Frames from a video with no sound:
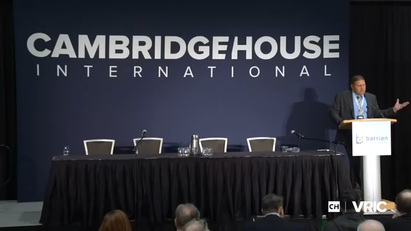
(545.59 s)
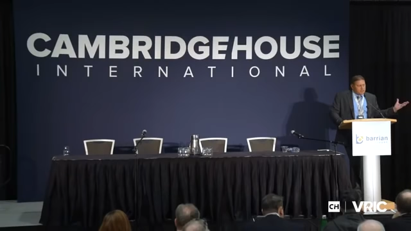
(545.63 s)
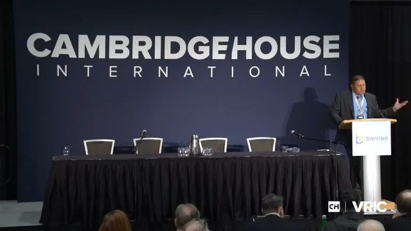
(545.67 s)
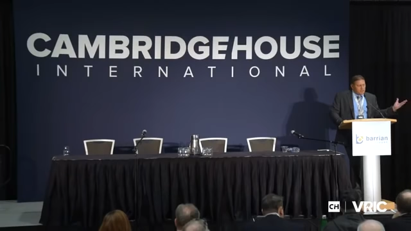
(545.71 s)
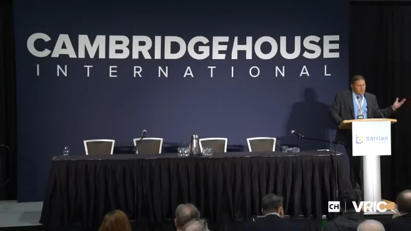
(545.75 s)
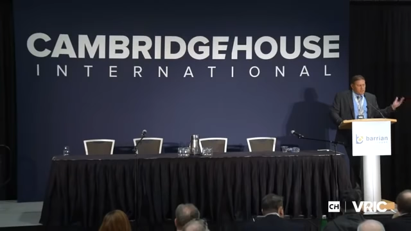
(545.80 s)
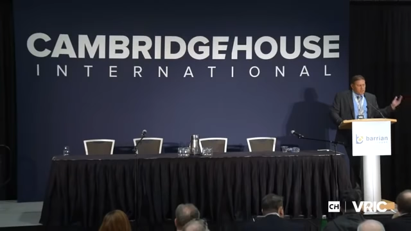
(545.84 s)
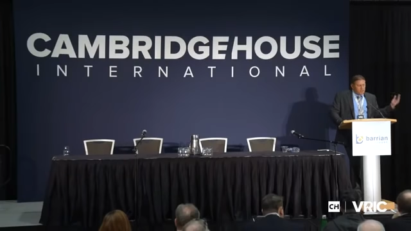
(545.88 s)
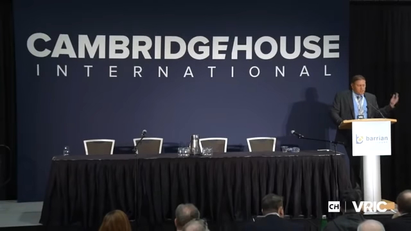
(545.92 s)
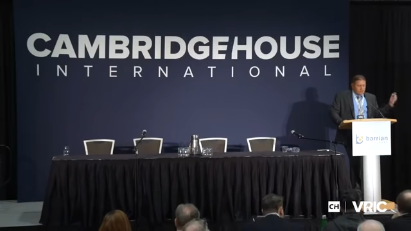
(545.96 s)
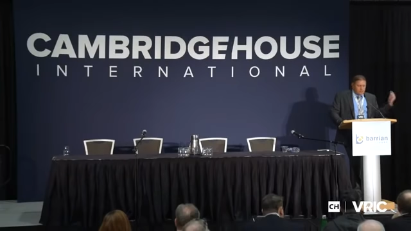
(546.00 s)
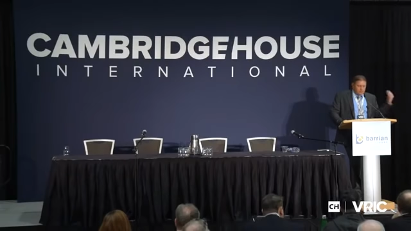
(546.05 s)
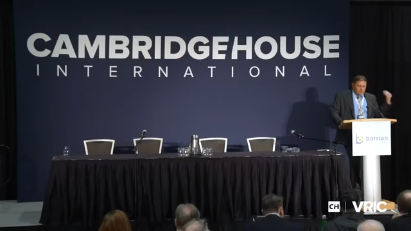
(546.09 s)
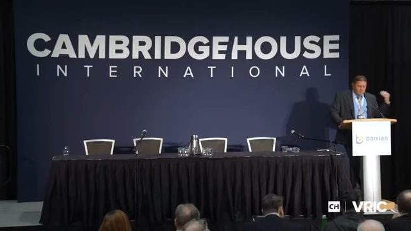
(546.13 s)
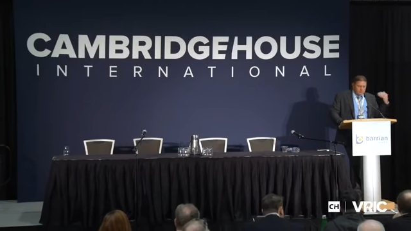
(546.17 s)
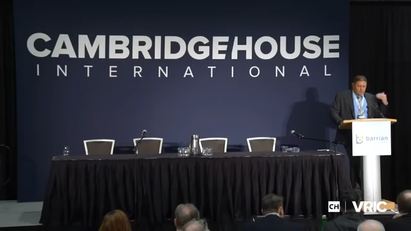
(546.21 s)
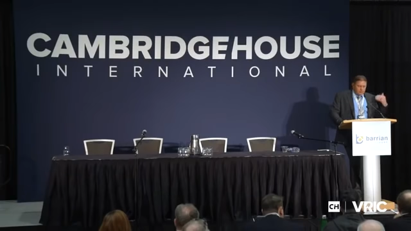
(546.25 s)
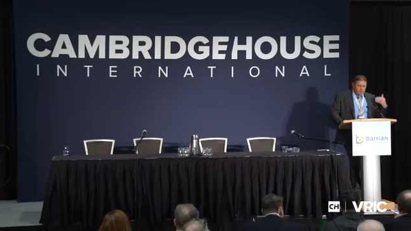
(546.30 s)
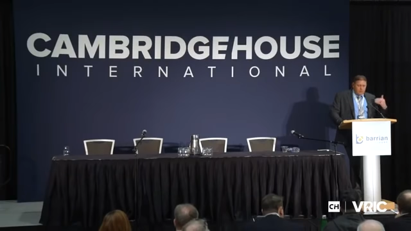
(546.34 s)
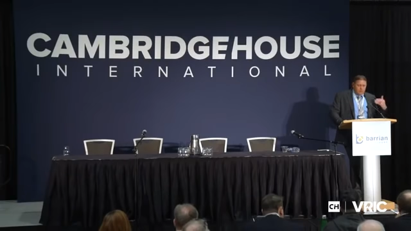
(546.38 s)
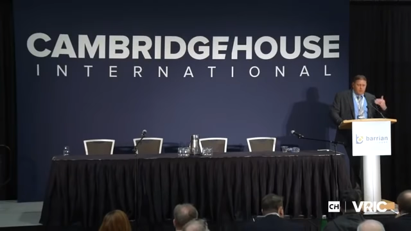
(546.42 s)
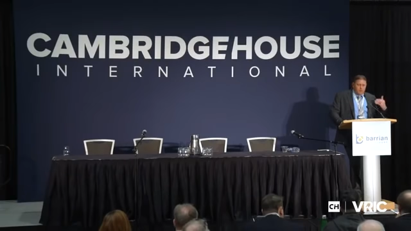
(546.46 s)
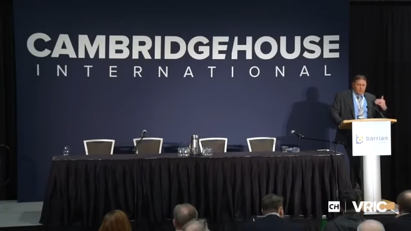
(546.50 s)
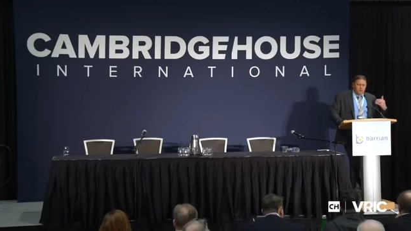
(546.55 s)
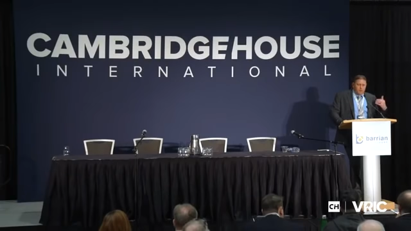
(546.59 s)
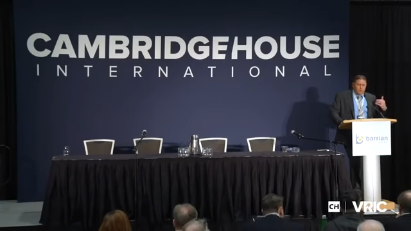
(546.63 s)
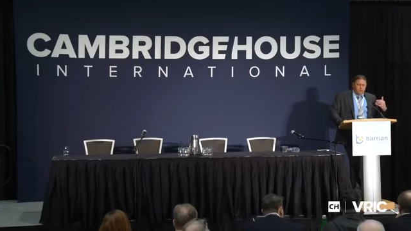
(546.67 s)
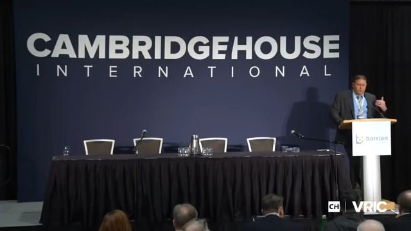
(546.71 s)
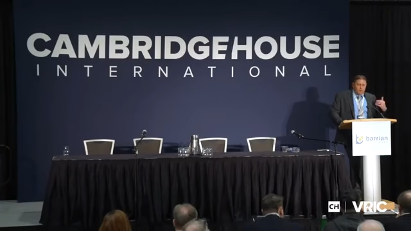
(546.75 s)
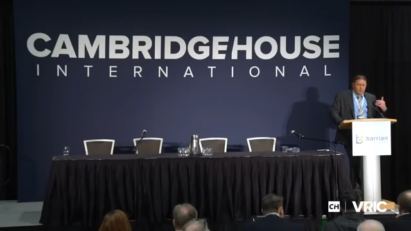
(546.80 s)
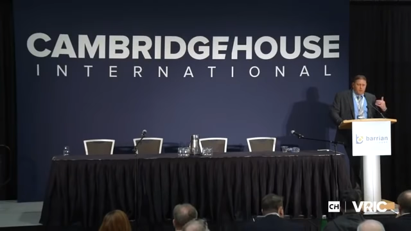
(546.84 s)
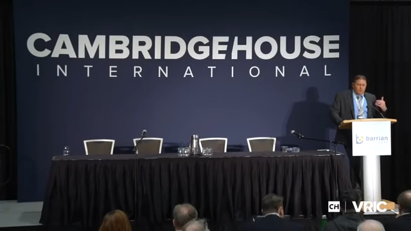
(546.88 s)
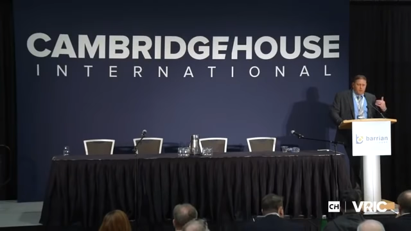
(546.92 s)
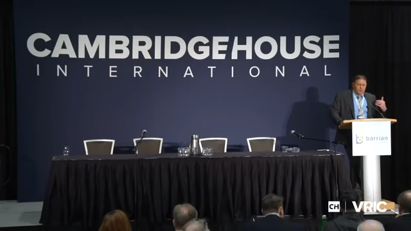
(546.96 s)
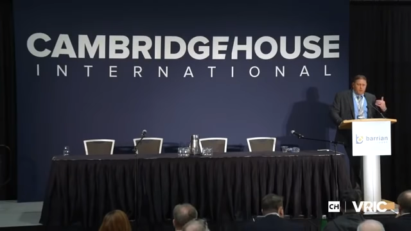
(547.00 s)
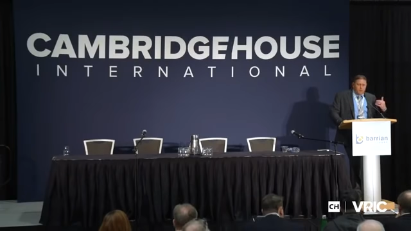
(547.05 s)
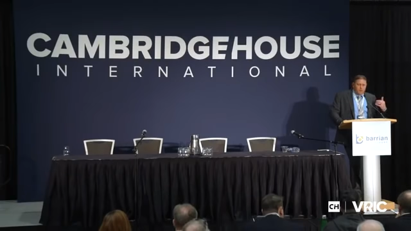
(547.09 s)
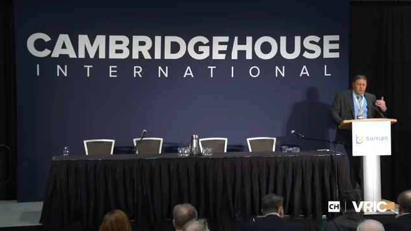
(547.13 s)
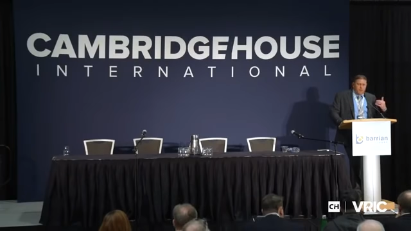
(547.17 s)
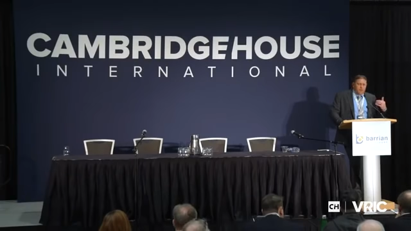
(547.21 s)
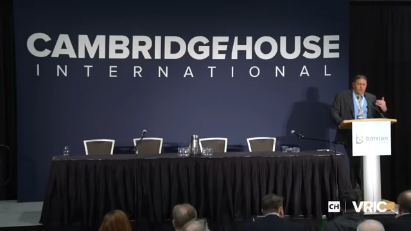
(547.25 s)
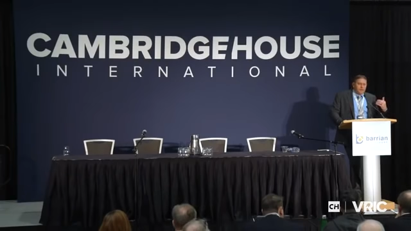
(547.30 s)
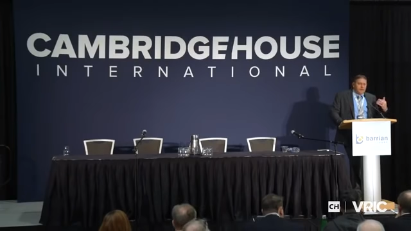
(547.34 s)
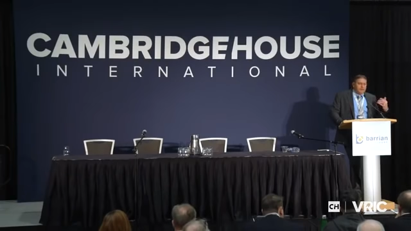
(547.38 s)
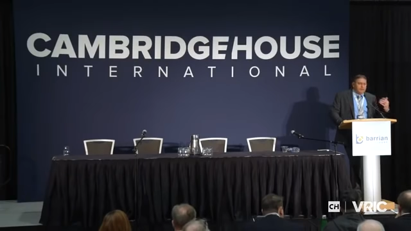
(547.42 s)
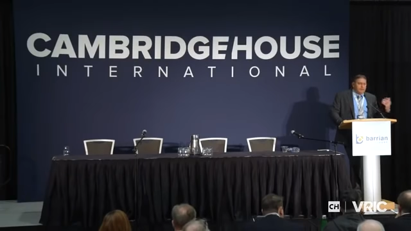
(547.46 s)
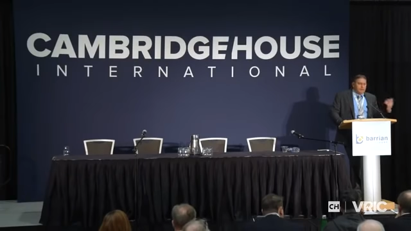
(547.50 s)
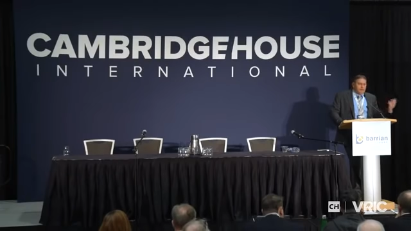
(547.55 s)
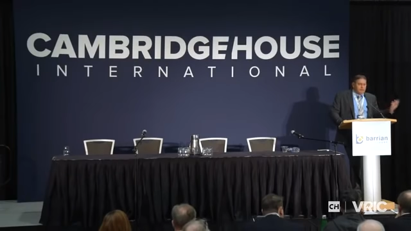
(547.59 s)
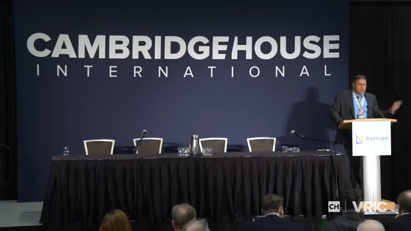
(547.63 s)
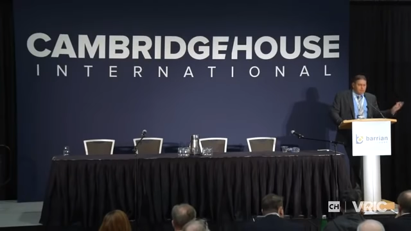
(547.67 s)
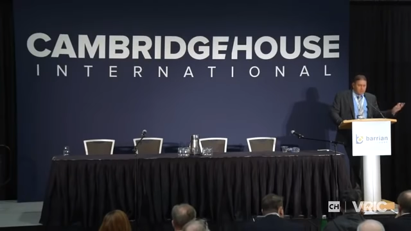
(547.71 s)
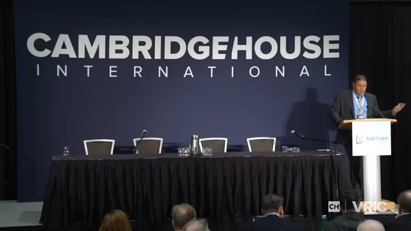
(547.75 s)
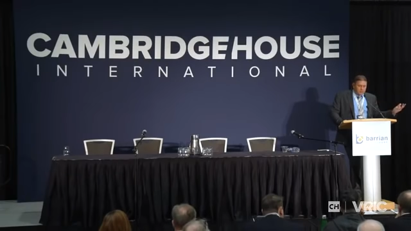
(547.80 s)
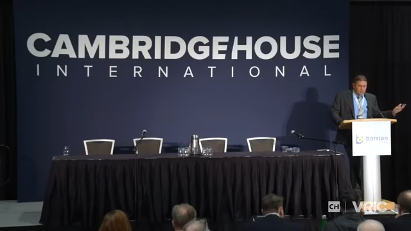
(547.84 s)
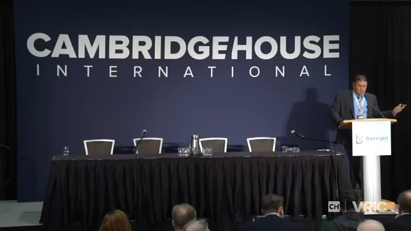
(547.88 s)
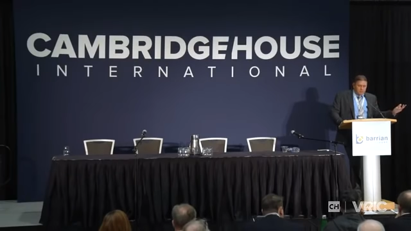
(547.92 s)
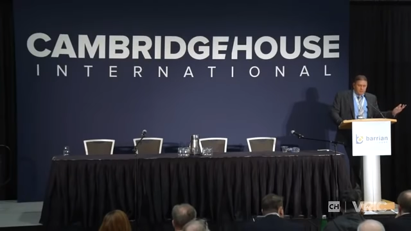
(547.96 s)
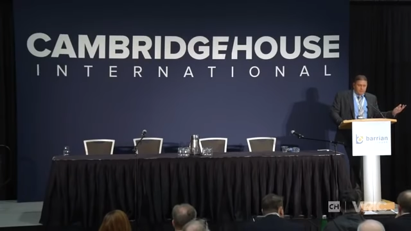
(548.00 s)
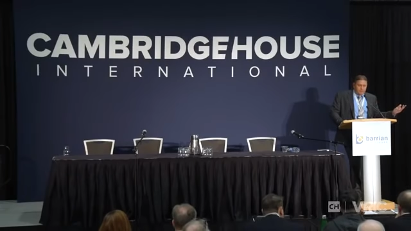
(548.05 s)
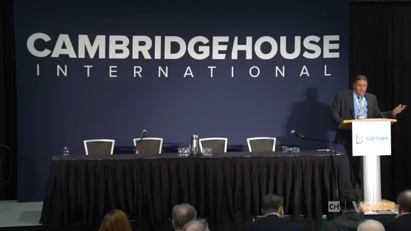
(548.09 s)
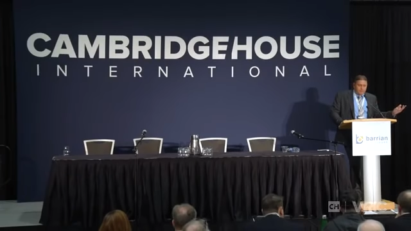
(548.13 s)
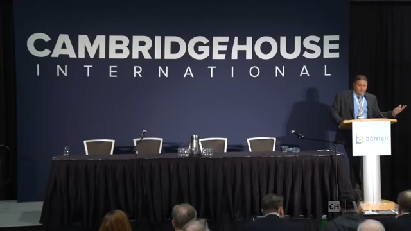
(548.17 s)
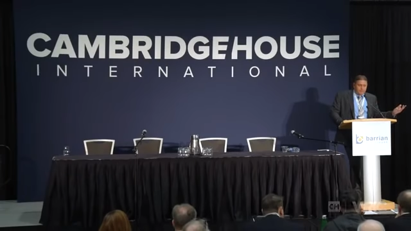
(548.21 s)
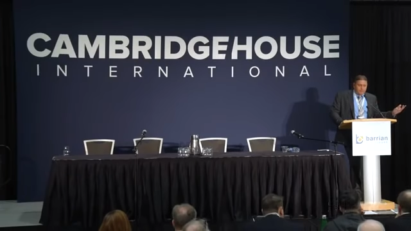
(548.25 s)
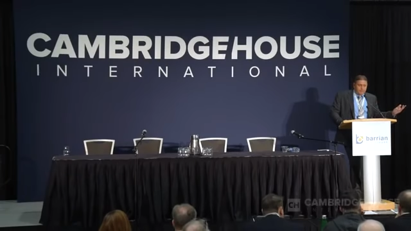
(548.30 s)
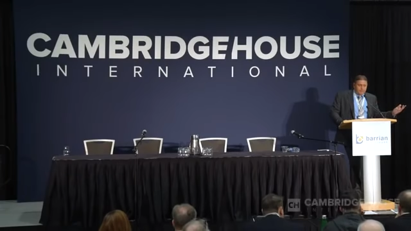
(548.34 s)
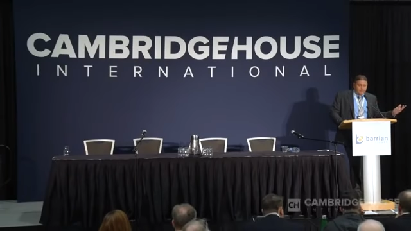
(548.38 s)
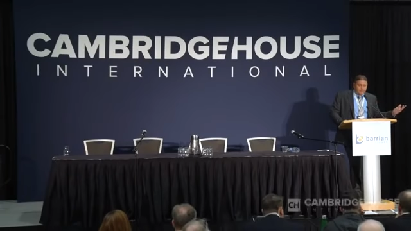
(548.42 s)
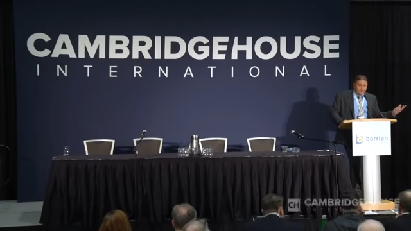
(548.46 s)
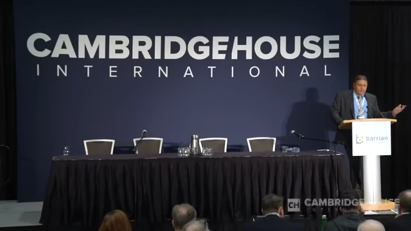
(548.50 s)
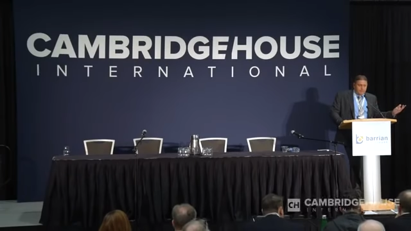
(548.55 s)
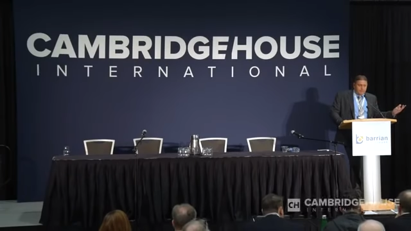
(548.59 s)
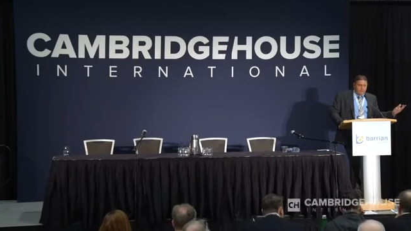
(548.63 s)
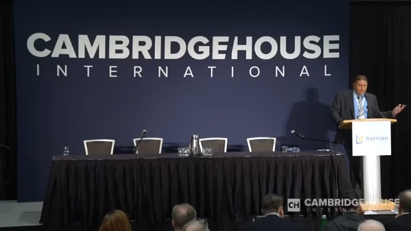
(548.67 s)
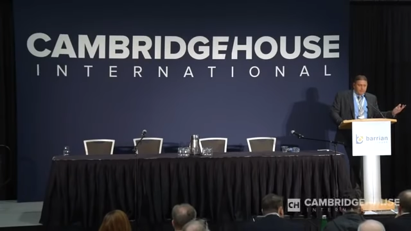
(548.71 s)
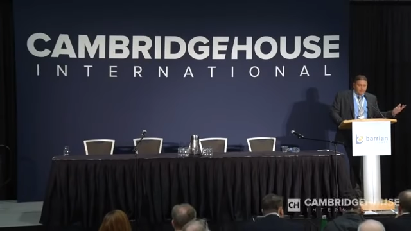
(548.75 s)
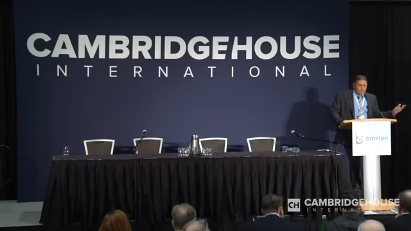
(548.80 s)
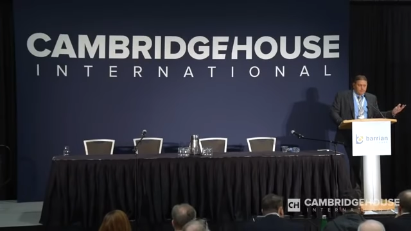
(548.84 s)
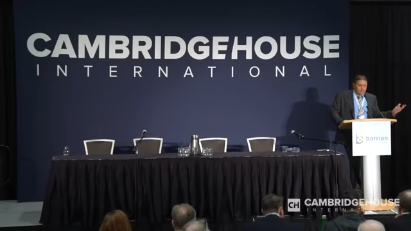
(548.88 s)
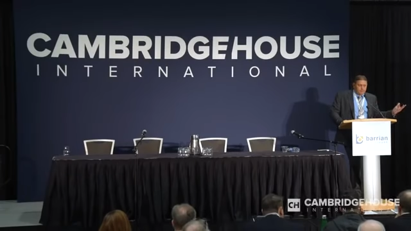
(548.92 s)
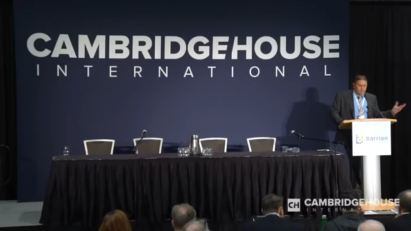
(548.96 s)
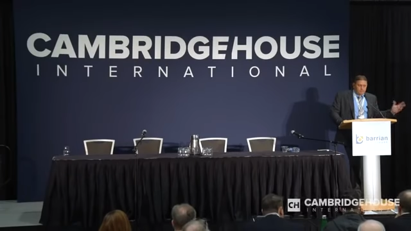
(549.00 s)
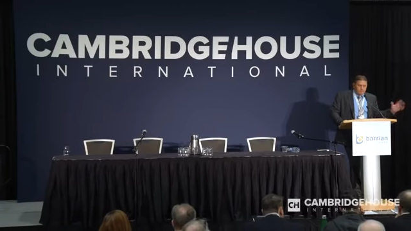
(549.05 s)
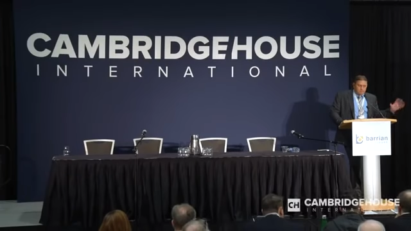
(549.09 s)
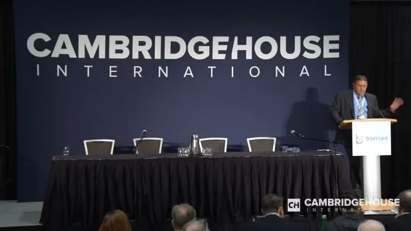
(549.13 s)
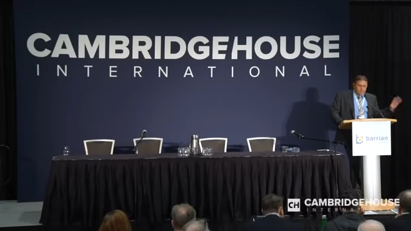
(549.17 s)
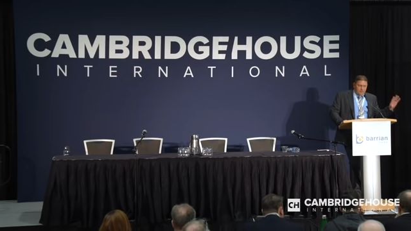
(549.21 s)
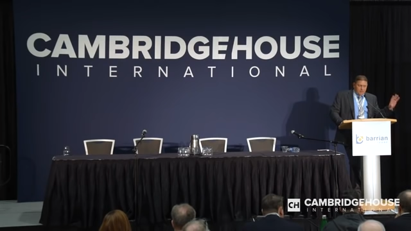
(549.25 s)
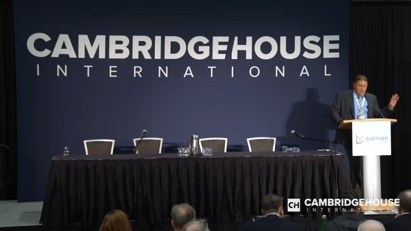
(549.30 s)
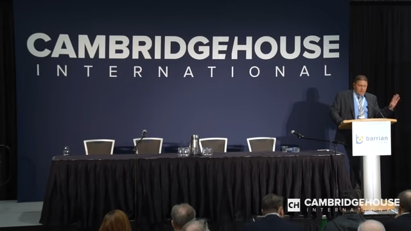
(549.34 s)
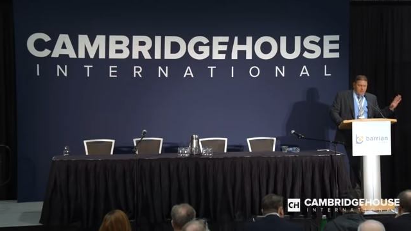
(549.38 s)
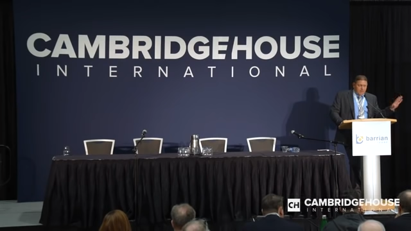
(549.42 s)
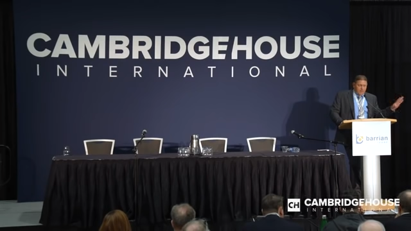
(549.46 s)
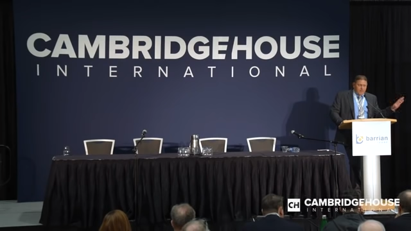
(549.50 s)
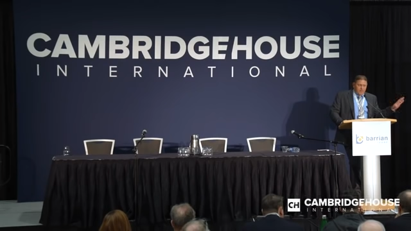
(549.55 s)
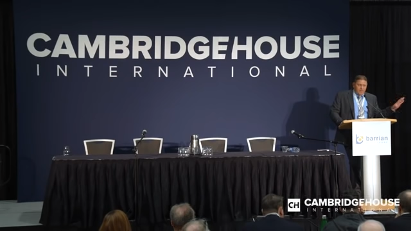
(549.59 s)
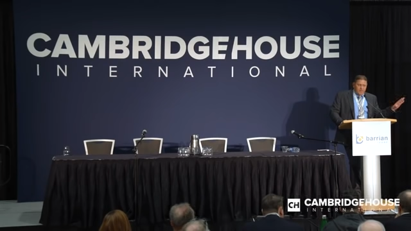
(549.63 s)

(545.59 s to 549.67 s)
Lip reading: [unreadable: no face in view]